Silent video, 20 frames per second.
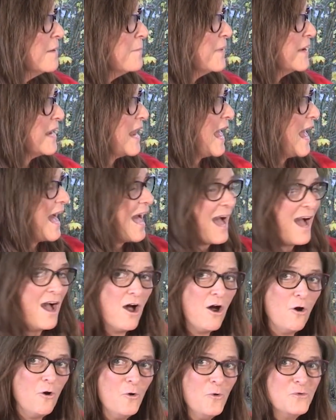But
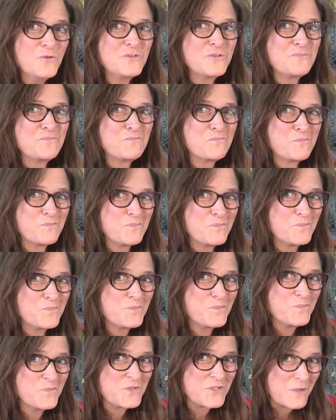how,
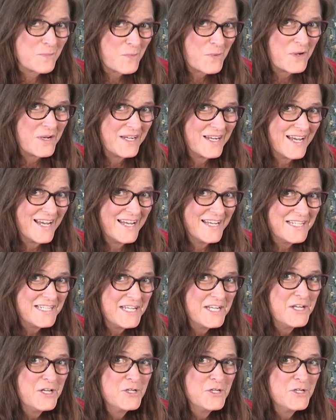Sabrina,